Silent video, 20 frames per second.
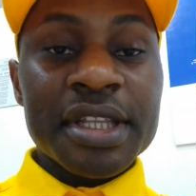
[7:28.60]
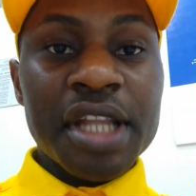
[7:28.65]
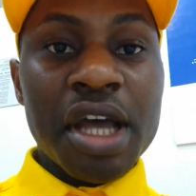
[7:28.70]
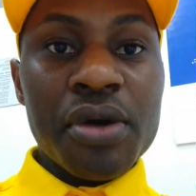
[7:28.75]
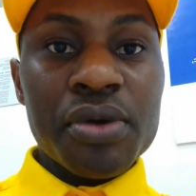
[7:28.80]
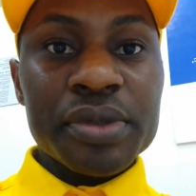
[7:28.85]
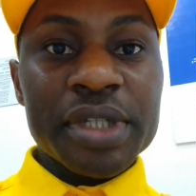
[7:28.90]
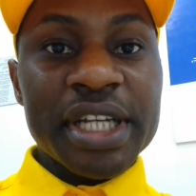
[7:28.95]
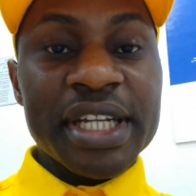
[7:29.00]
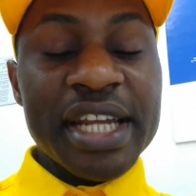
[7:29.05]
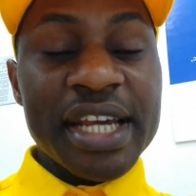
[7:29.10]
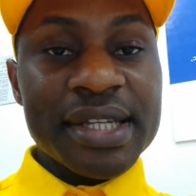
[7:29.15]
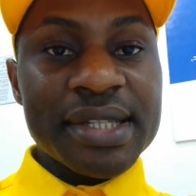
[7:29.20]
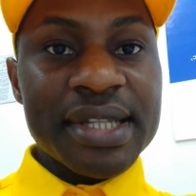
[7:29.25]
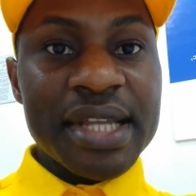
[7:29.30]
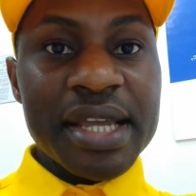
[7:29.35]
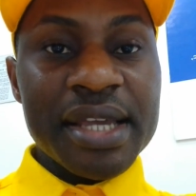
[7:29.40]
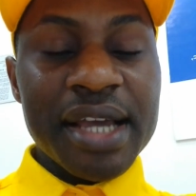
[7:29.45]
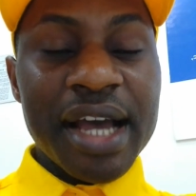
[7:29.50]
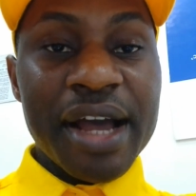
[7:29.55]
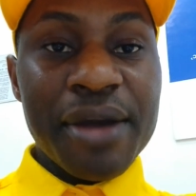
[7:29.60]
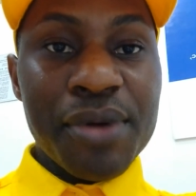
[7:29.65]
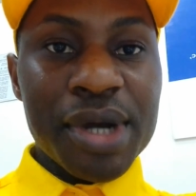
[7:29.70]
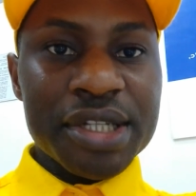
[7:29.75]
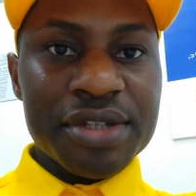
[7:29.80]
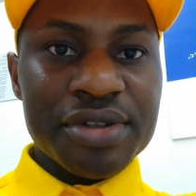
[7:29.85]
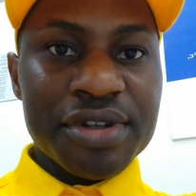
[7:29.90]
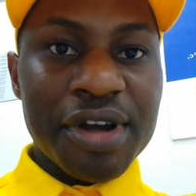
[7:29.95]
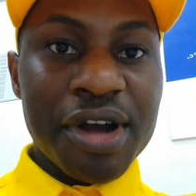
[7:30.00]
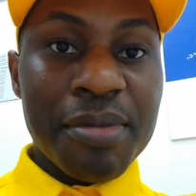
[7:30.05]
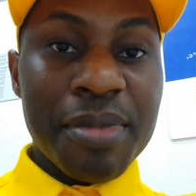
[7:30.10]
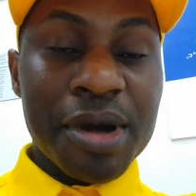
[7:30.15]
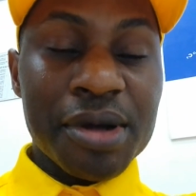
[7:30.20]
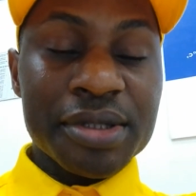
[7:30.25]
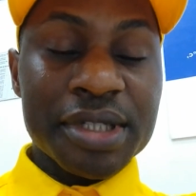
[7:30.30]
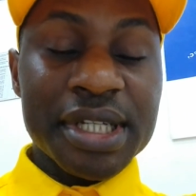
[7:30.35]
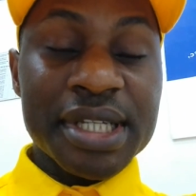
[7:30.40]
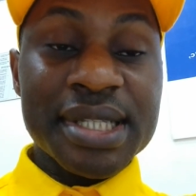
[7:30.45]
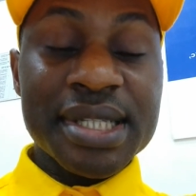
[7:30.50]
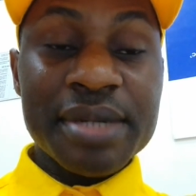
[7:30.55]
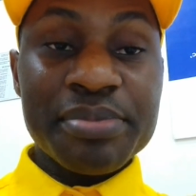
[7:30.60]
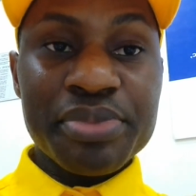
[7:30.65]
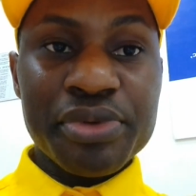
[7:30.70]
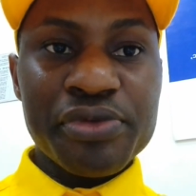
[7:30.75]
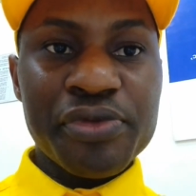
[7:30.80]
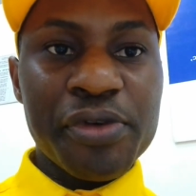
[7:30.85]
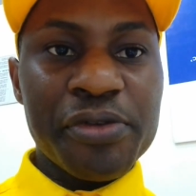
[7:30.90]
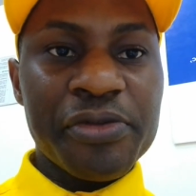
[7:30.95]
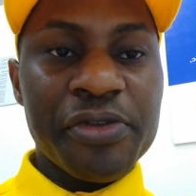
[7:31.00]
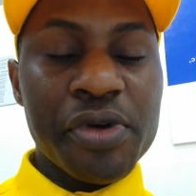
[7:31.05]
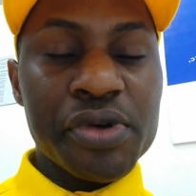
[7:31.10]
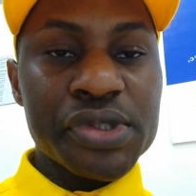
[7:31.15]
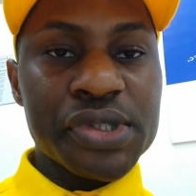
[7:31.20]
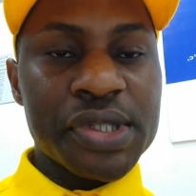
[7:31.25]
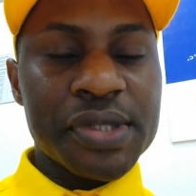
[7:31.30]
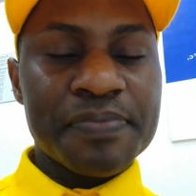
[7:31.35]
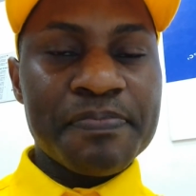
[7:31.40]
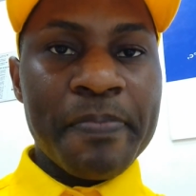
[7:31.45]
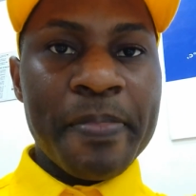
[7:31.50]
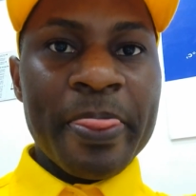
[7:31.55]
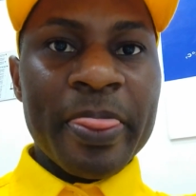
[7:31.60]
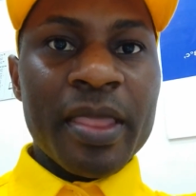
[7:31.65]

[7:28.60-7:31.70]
Now, the next thing I want to talk about is the proof of funds.